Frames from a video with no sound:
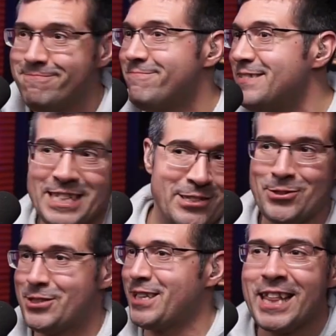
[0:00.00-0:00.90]
These are
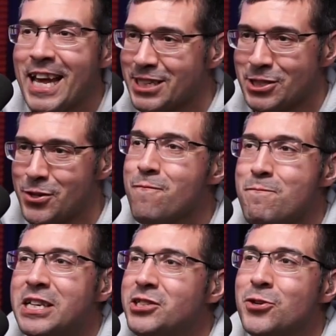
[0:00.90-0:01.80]
just the things. You've
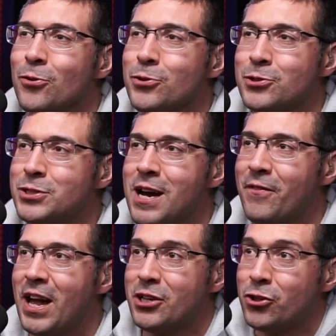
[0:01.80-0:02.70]
pigeonholed
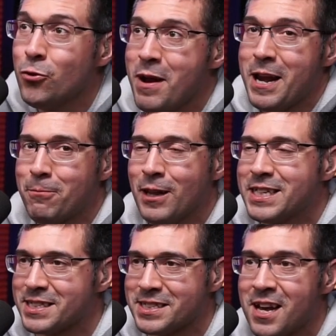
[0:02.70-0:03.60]
yourself at too many
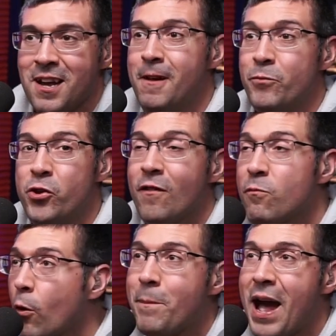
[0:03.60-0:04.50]
places. You have
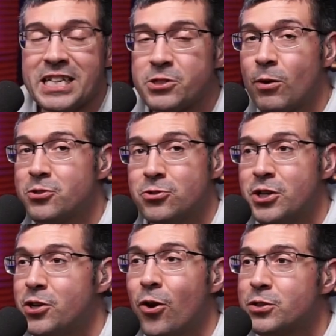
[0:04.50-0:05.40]
more pass rushers
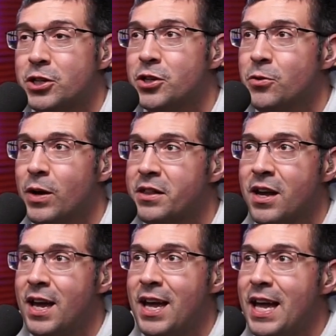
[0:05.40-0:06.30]
than you know what to do with.
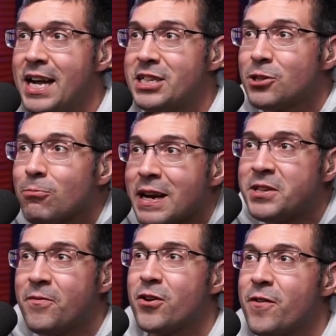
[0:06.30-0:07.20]
It's the
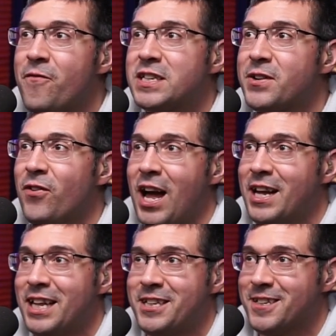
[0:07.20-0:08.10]
rest of your defensive
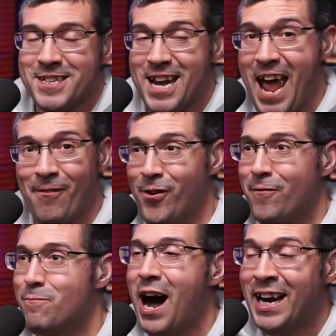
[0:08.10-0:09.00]
line that doesn't have
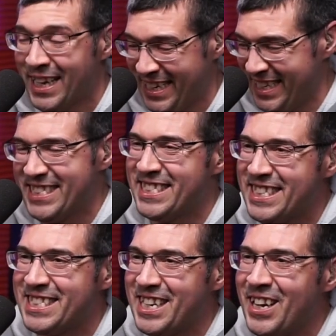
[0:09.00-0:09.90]
enough bodies.
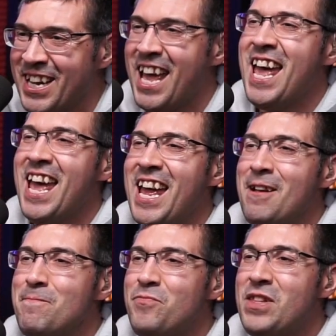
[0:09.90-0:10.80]
So
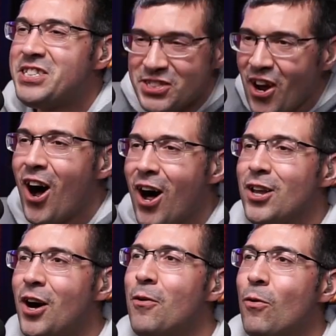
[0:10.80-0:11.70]
this is
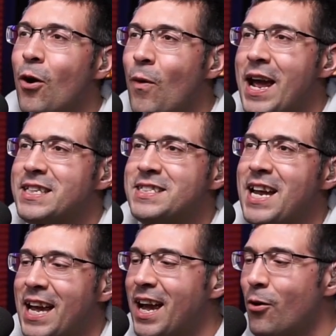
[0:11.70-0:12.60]
all a way to
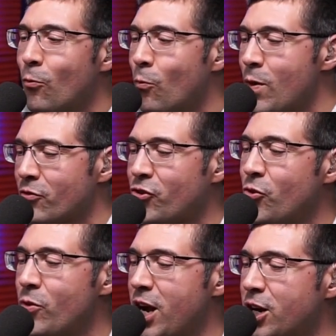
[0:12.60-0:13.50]
say we're
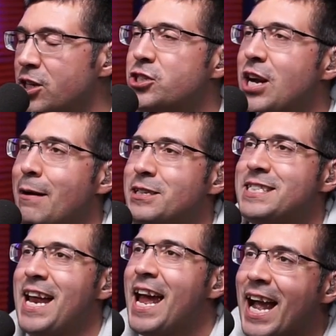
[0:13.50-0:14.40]
doing a good job at
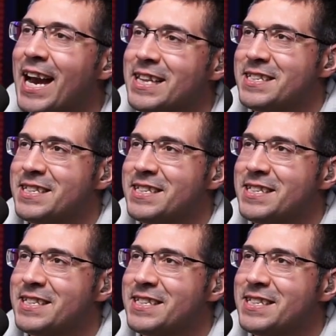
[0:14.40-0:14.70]
staying ahead of the